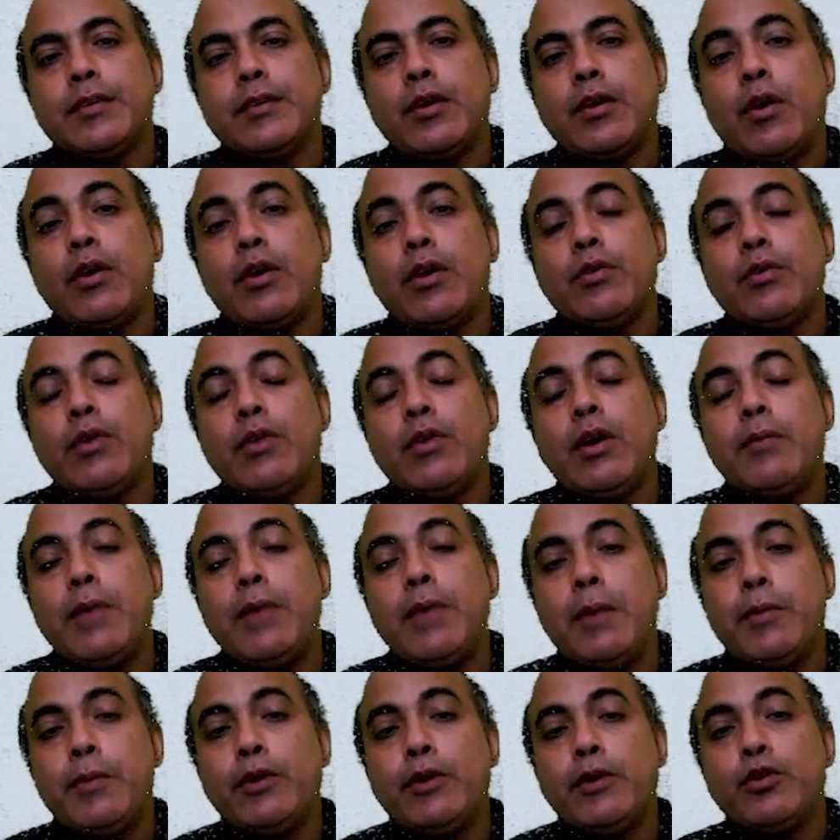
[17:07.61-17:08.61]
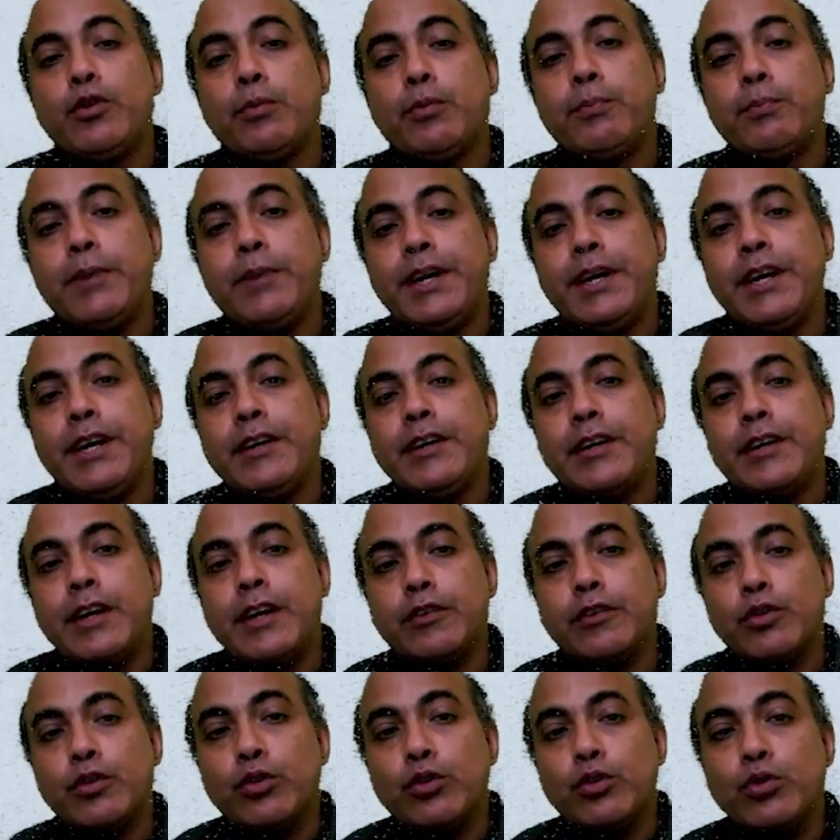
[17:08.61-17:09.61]
we will be able to predict test
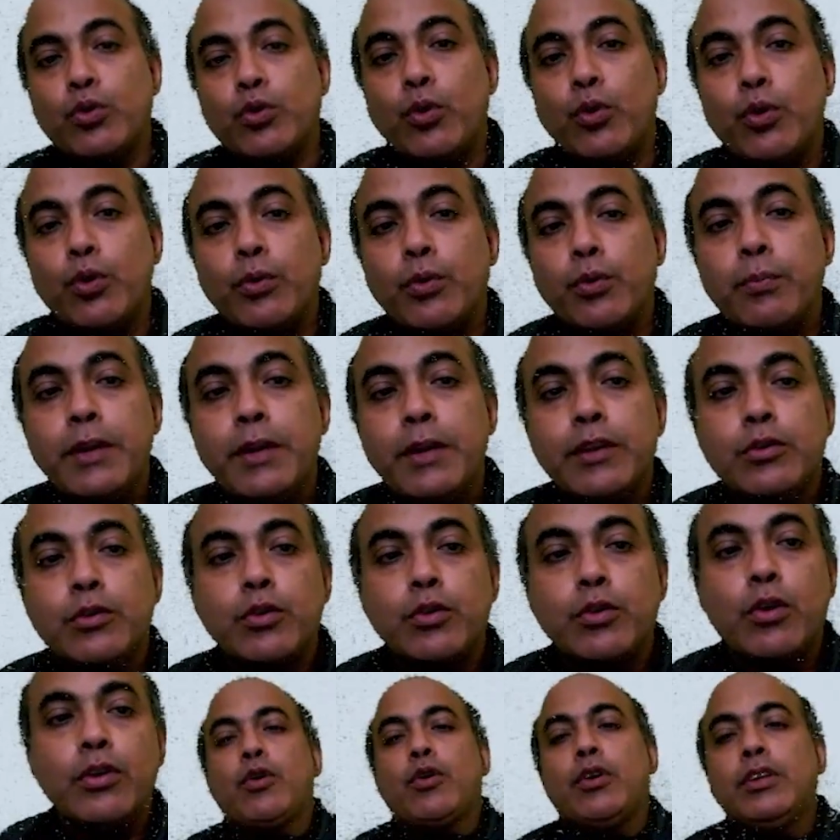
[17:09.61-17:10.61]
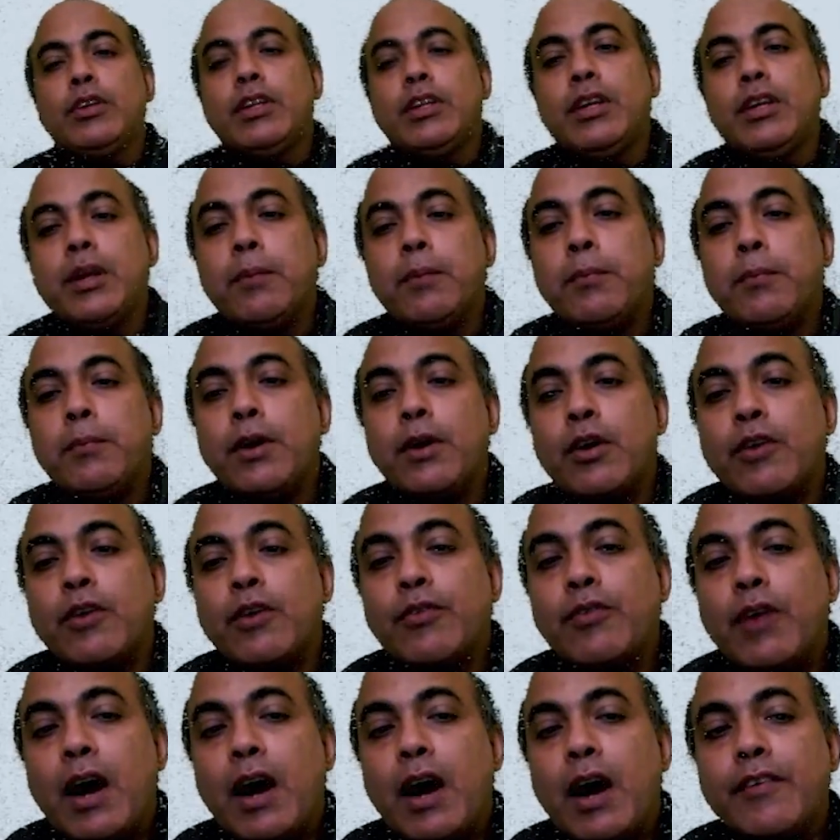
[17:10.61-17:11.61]
score based on the number of
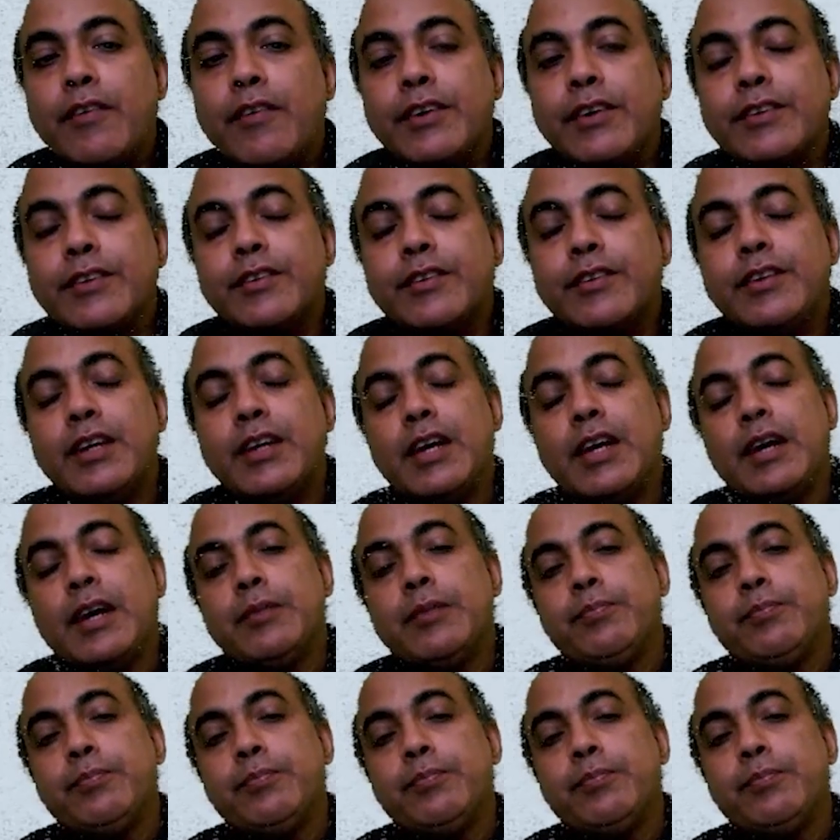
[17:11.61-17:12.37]
hours they have